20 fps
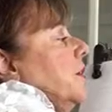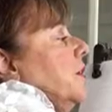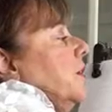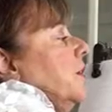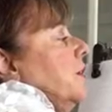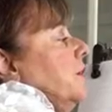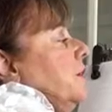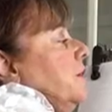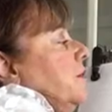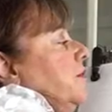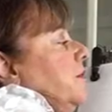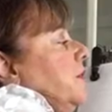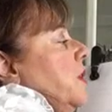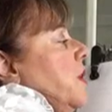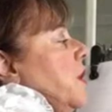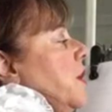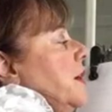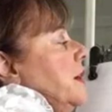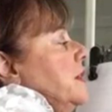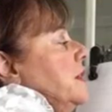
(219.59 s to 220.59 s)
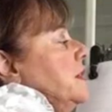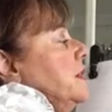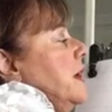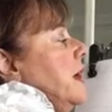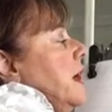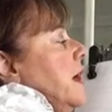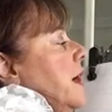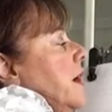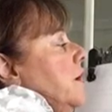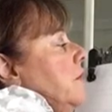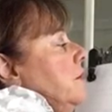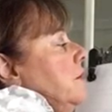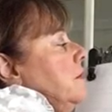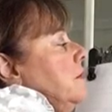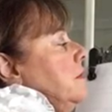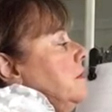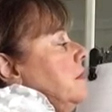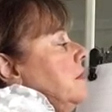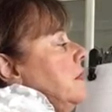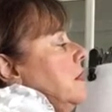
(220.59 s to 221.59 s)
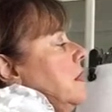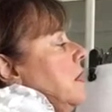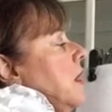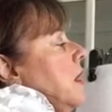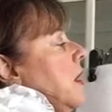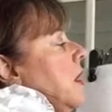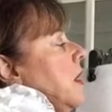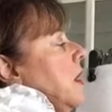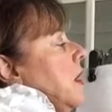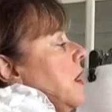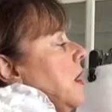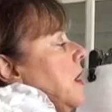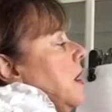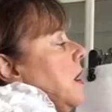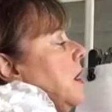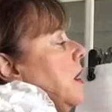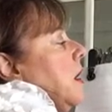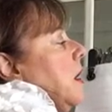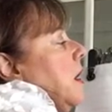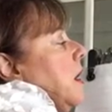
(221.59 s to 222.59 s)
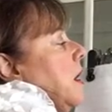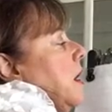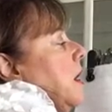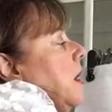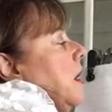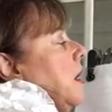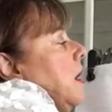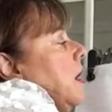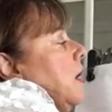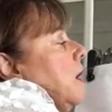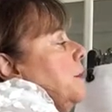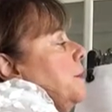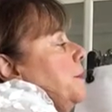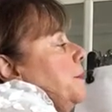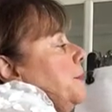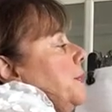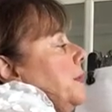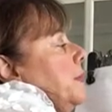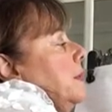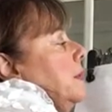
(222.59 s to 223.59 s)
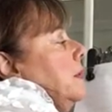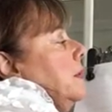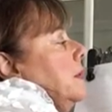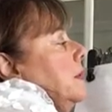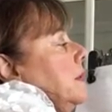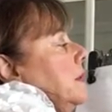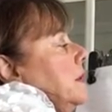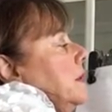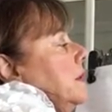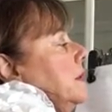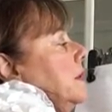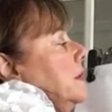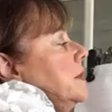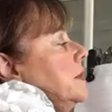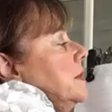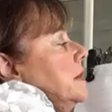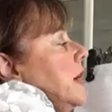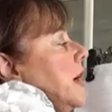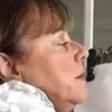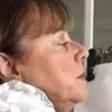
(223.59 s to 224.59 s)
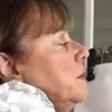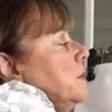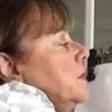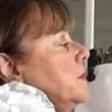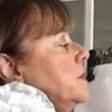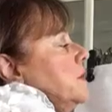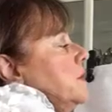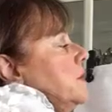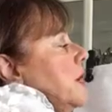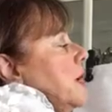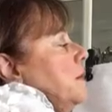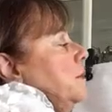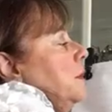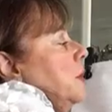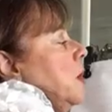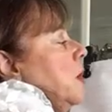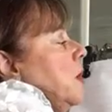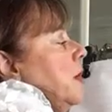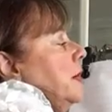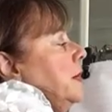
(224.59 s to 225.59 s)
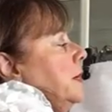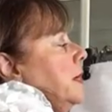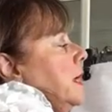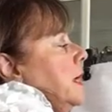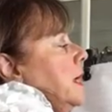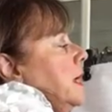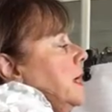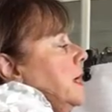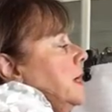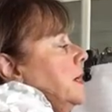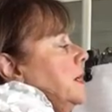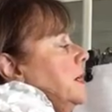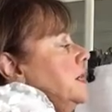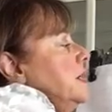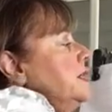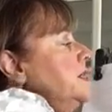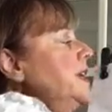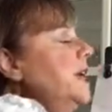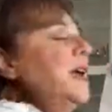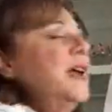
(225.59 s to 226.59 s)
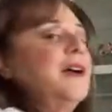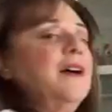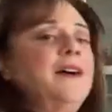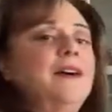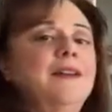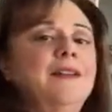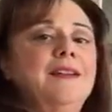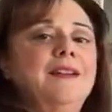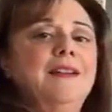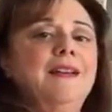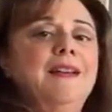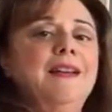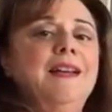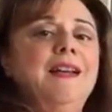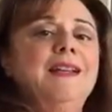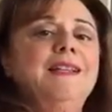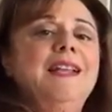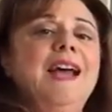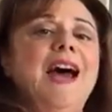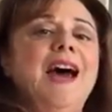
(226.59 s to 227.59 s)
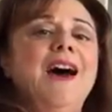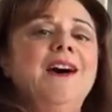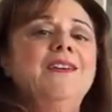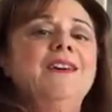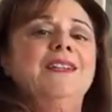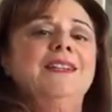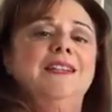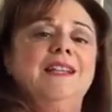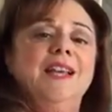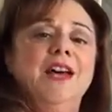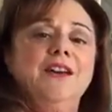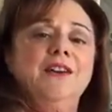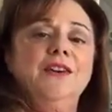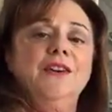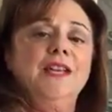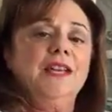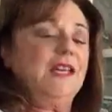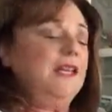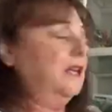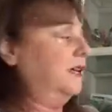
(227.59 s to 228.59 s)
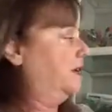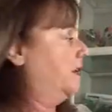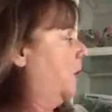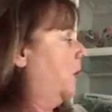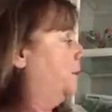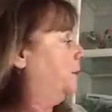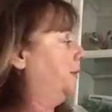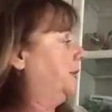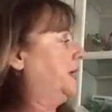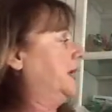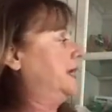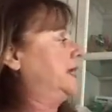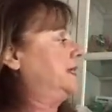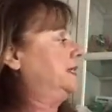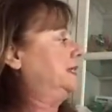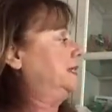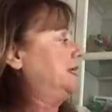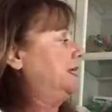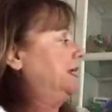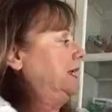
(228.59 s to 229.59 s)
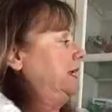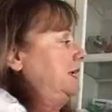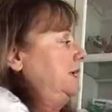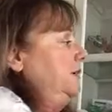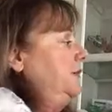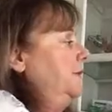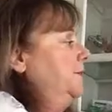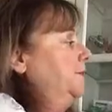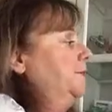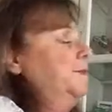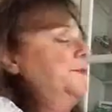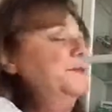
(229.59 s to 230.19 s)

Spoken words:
Curve line down, up, down on the same line, and a tail. Now, letter E, uppercase E.